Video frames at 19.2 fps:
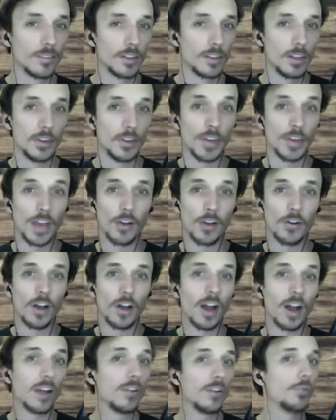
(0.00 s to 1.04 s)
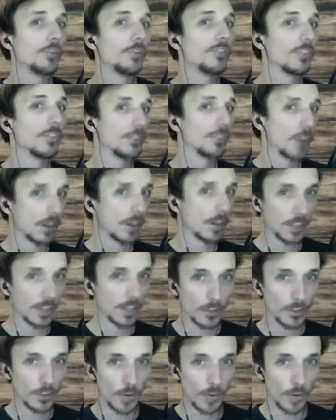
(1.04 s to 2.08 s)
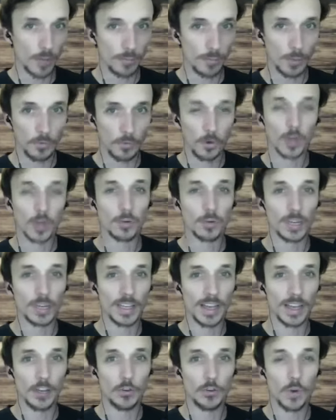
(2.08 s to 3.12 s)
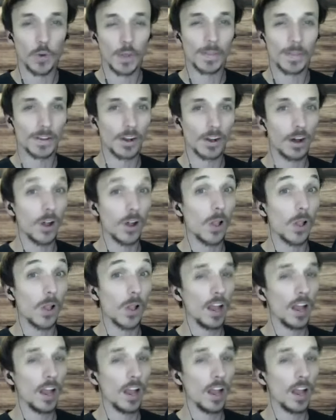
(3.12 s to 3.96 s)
Now, I was just talking you up before we had you on the call,